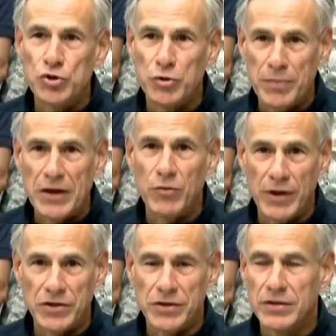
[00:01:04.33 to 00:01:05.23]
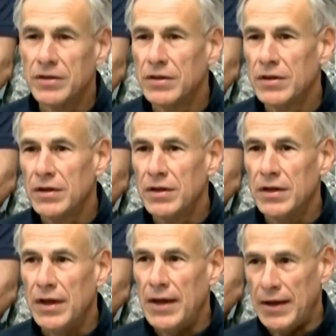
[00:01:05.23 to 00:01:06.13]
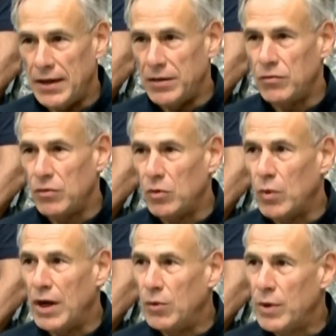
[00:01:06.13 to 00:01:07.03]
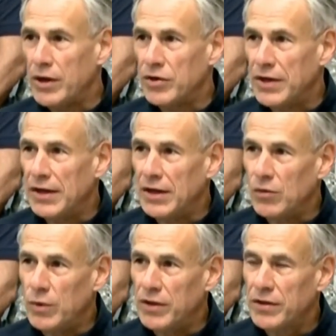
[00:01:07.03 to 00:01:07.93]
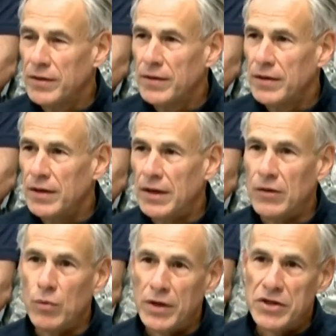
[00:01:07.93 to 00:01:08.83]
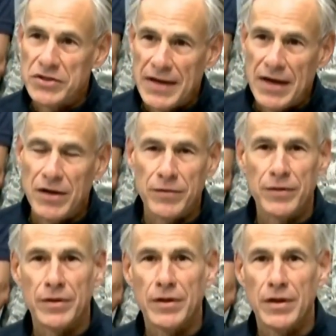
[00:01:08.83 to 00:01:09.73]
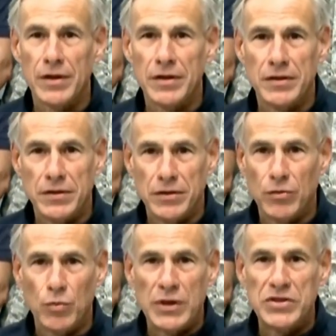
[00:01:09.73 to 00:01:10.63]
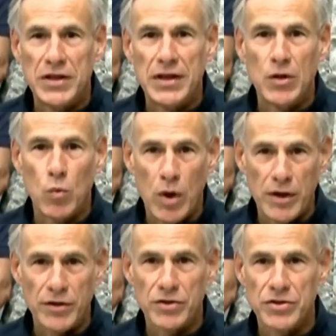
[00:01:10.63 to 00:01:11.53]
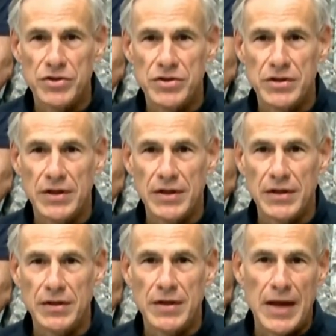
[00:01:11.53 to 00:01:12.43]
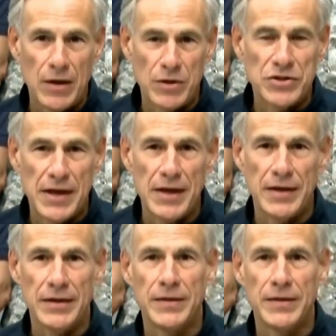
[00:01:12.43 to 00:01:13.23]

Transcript: bend region. And while we are dealing with uh, what is now receding waters in Harris County